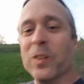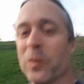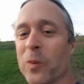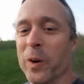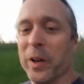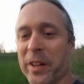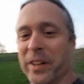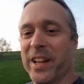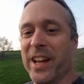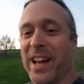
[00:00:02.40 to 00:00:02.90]

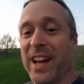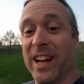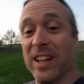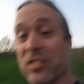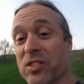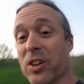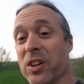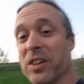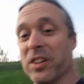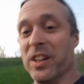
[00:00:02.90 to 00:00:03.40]
What a day. I
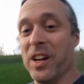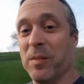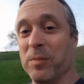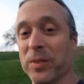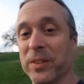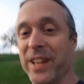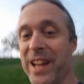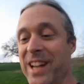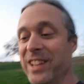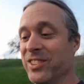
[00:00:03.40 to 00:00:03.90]
took a couple
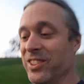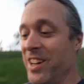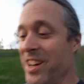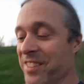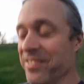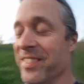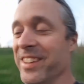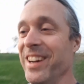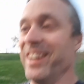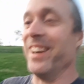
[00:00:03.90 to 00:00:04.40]
days
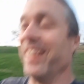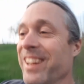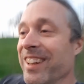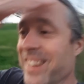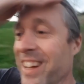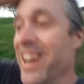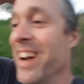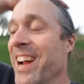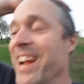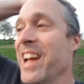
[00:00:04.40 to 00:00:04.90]
off there,
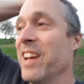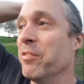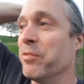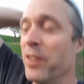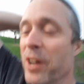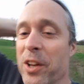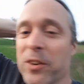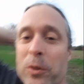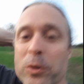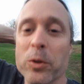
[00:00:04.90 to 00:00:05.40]
didn't I? Had
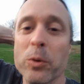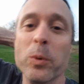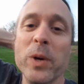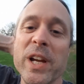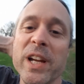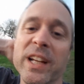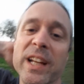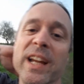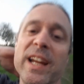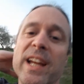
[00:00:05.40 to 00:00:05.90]
fun on the
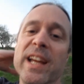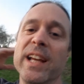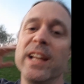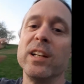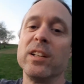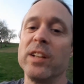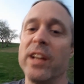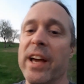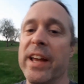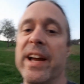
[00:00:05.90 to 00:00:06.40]

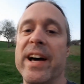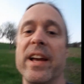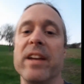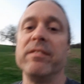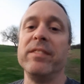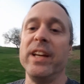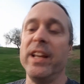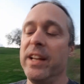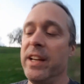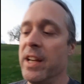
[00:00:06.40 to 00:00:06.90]
weekend, cut out a
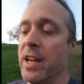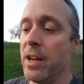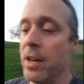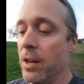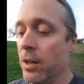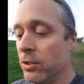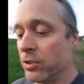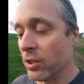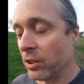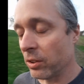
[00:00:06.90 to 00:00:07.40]

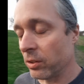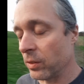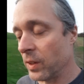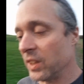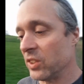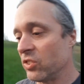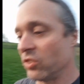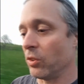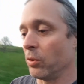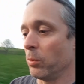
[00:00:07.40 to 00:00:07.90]
video, took the
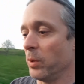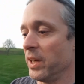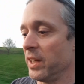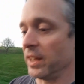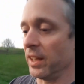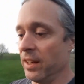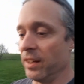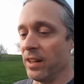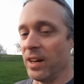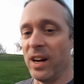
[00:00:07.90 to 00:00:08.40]
rest of the
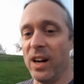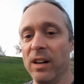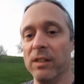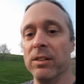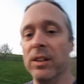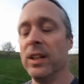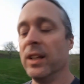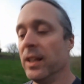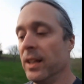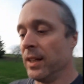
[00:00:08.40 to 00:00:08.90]
weekend off.